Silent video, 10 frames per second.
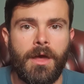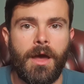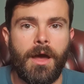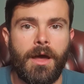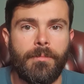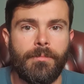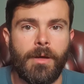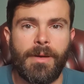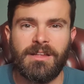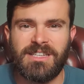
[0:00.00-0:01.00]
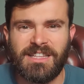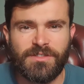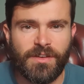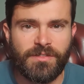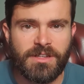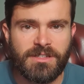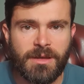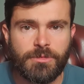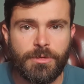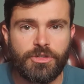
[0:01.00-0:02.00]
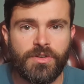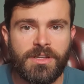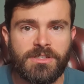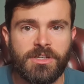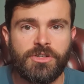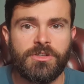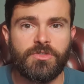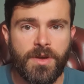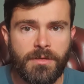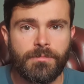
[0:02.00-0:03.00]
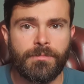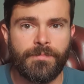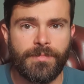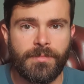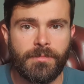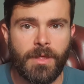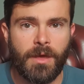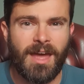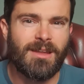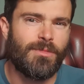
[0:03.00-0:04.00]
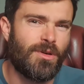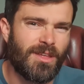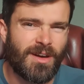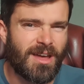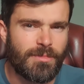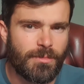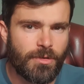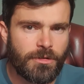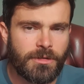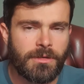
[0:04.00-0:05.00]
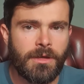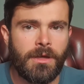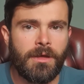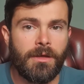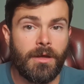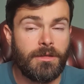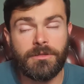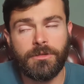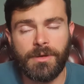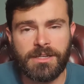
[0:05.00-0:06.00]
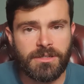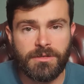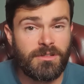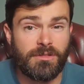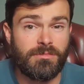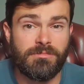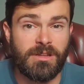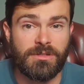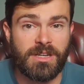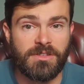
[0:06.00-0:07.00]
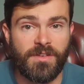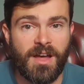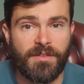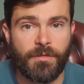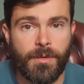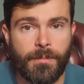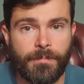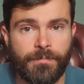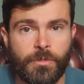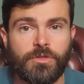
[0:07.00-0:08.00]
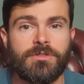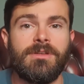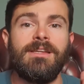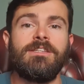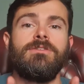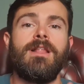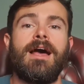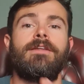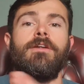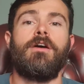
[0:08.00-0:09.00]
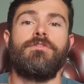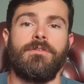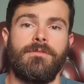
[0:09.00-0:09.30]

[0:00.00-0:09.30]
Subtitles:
About 10 to 15 times per training session is great. Any more they'll get a bit bored. You can do less though, you can do little sets of 5 if you want. Just little and often.